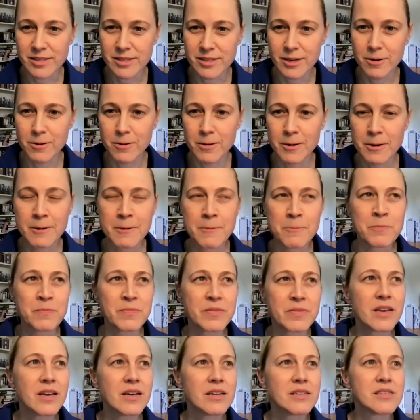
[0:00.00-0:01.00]
So
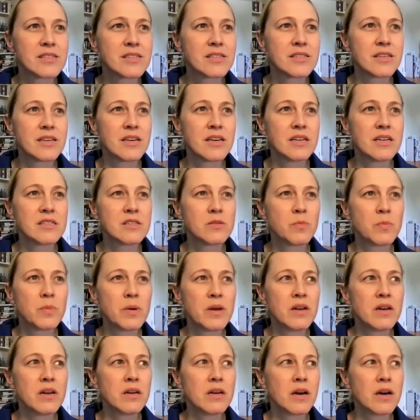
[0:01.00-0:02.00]
it's
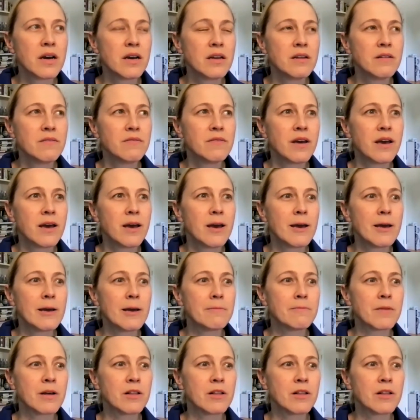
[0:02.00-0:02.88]
been kind of a